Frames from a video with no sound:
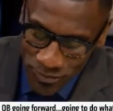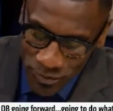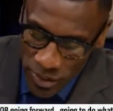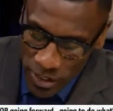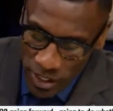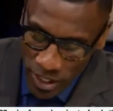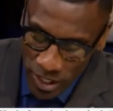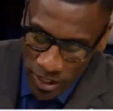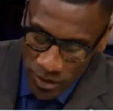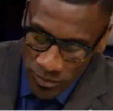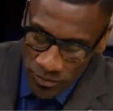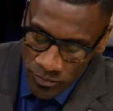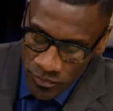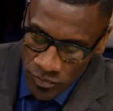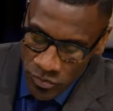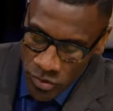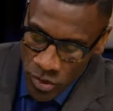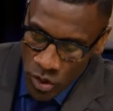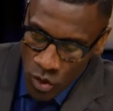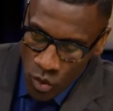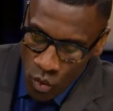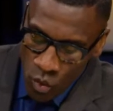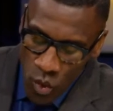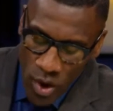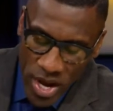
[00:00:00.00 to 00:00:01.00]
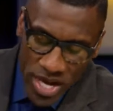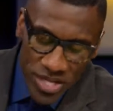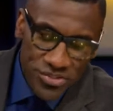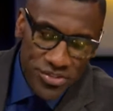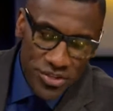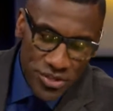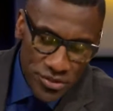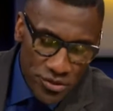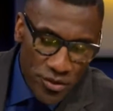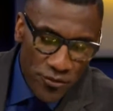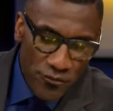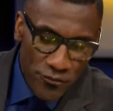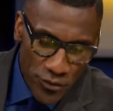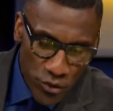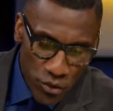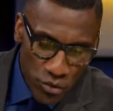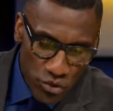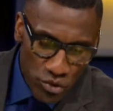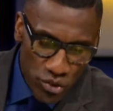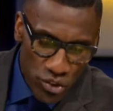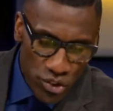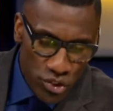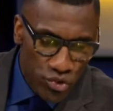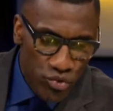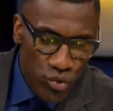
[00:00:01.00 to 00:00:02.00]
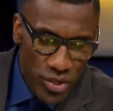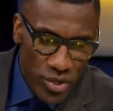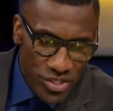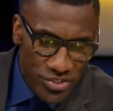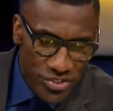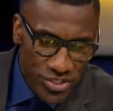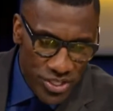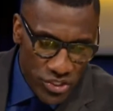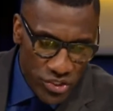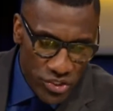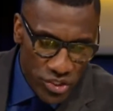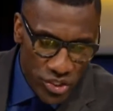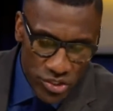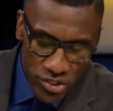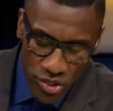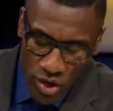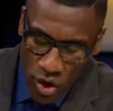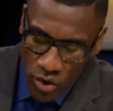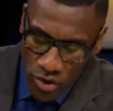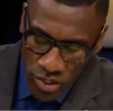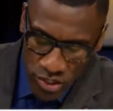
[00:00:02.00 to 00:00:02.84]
Look, Wentz is the future. He's 26 years old.